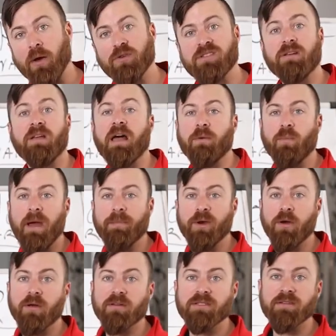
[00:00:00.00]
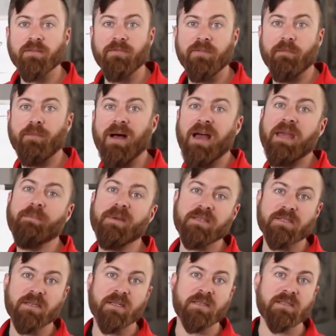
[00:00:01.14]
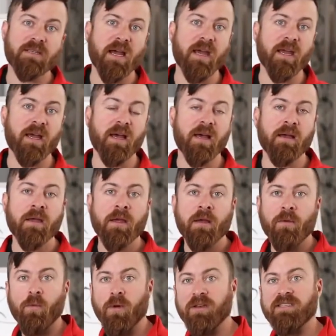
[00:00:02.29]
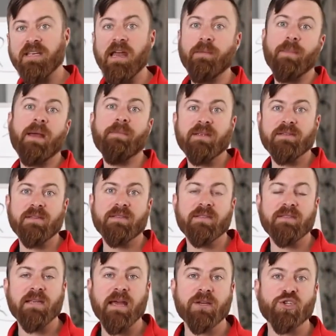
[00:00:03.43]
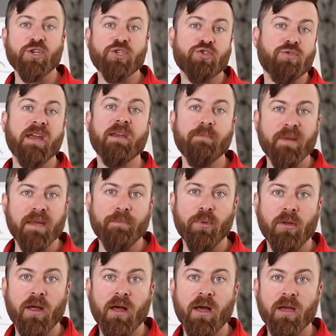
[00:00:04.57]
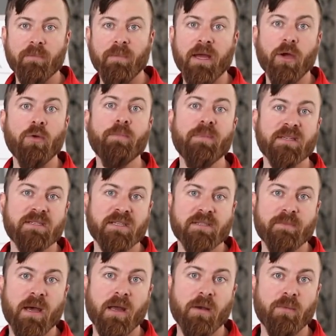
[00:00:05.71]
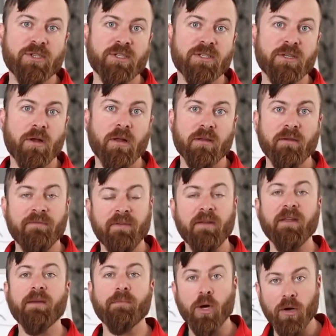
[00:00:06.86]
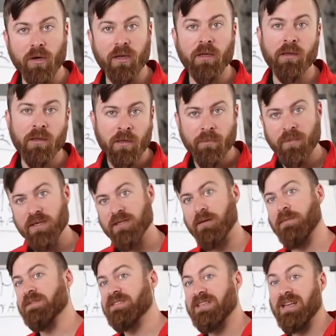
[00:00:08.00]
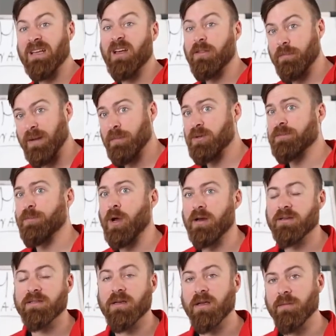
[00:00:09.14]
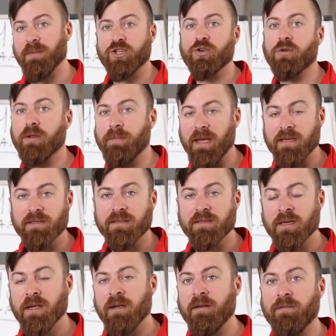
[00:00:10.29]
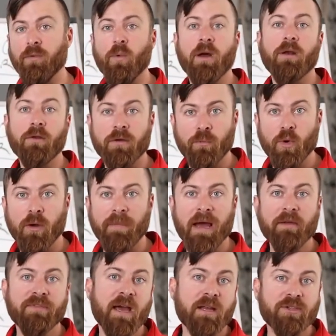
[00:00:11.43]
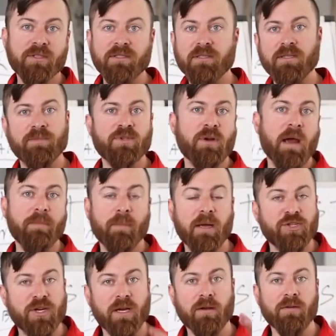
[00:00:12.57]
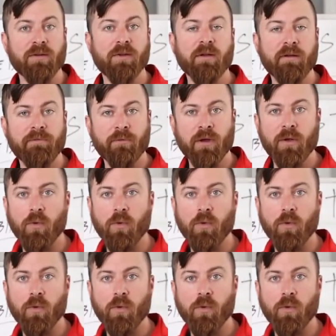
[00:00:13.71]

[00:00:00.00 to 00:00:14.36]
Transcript: I host a lot of webinars for my business. One side of my business is I actually train people on my own business model, which is called affiliate marketing. Basically, I'm selling other people's products on a commission-only basis. If you want to learn more about that, just subscribe to my channel and you get a free